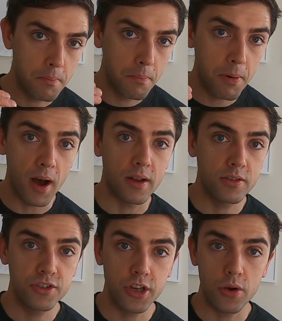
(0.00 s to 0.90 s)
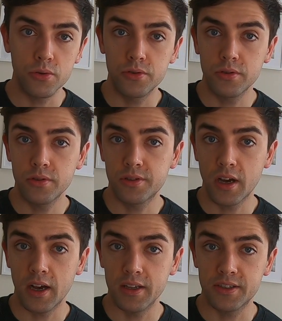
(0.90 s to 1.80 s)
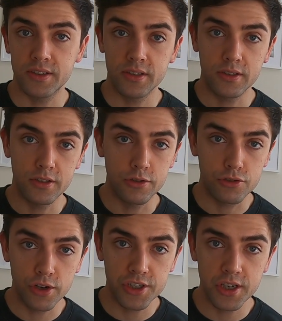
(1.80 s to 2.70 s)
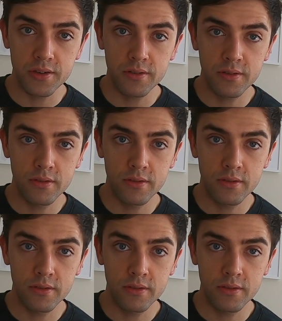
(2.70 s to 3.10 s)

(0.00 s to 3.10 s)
But so does nutrition,